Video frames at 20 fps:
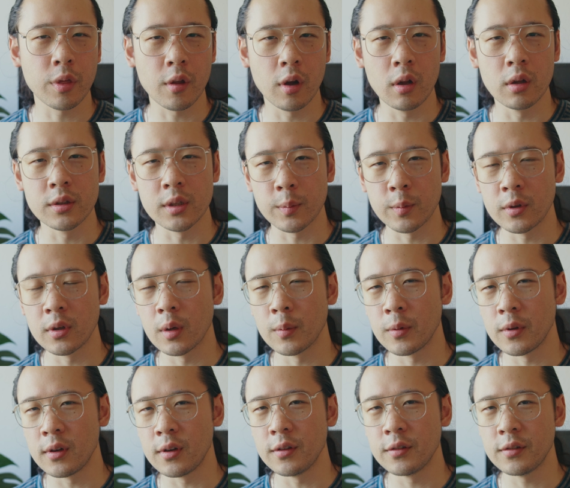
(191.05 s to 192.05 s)
all
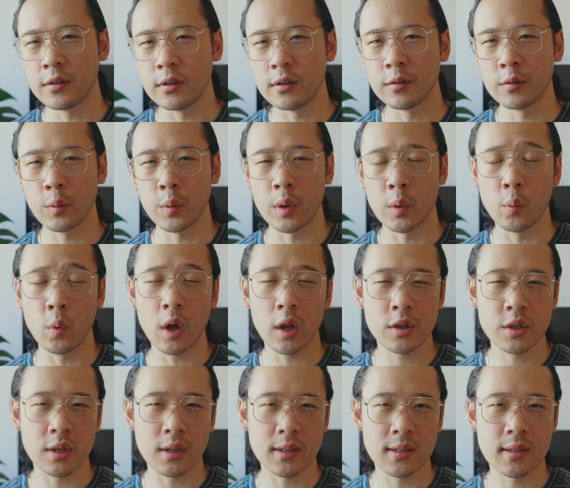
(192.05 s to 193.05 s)
WWDCs, we
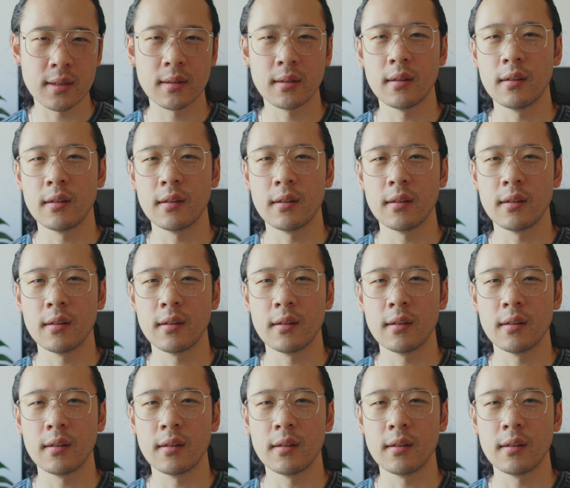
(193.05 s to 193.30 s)
watch it,